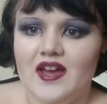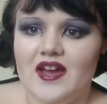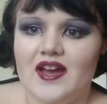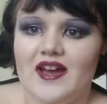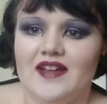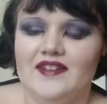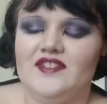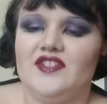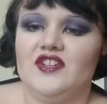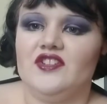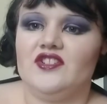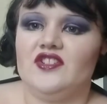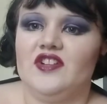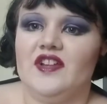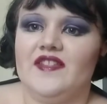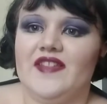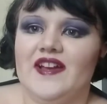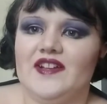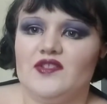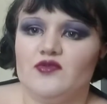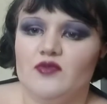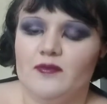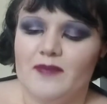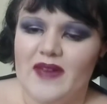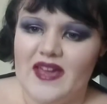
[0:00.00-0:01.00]
And so it's like
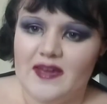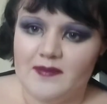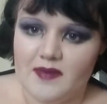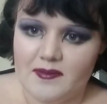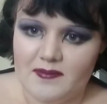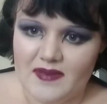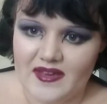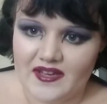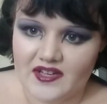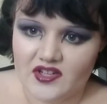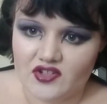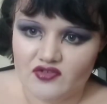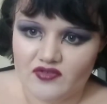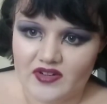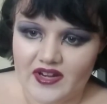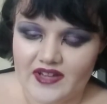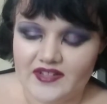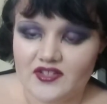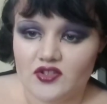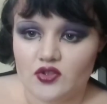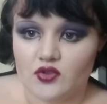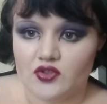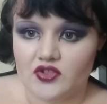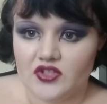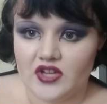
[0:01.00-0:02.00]
that's what baby pink is
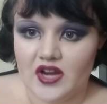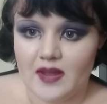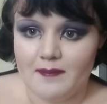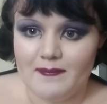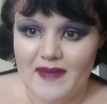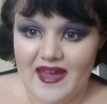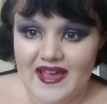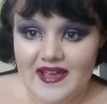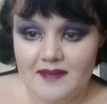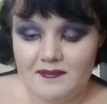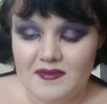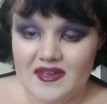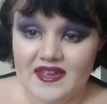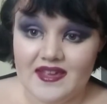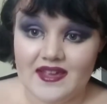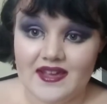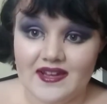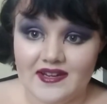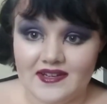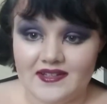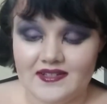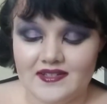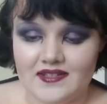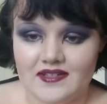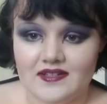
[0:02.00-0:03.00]
related, also like baby,
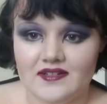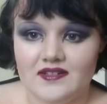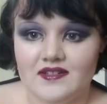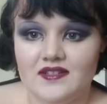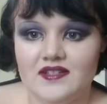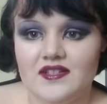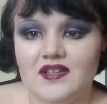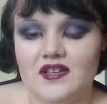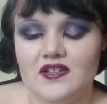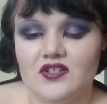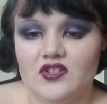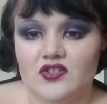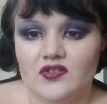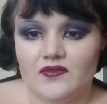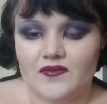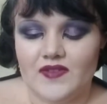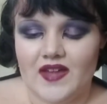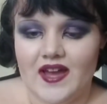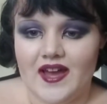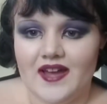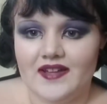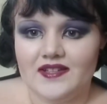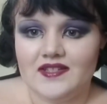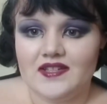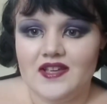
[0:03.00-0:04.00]
innocence, sort of
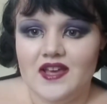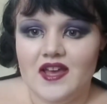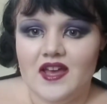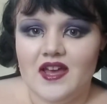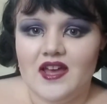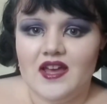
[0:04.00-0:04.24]
that.